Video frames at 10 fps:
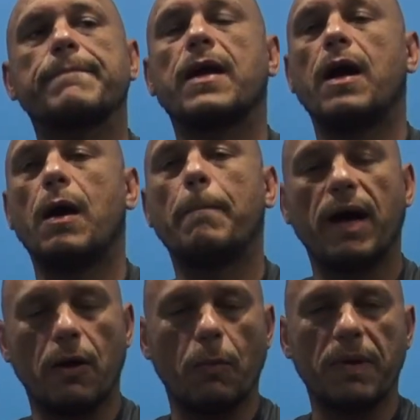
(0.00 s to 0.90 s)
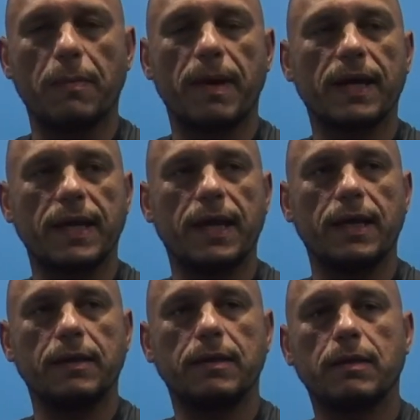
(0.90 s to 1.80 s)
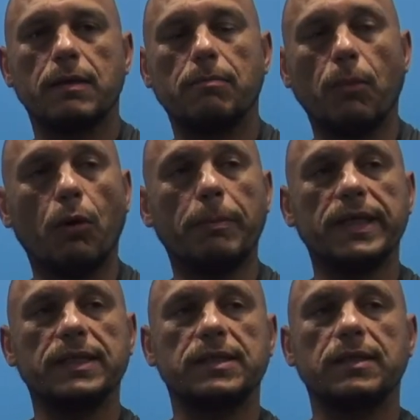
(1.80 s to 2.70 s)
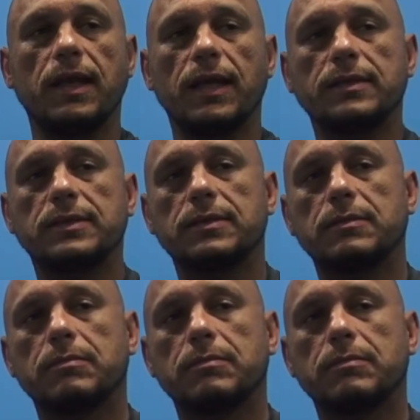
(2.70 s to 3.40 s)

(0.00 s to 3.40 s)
Um, but it will be about getting more minutes in the legs.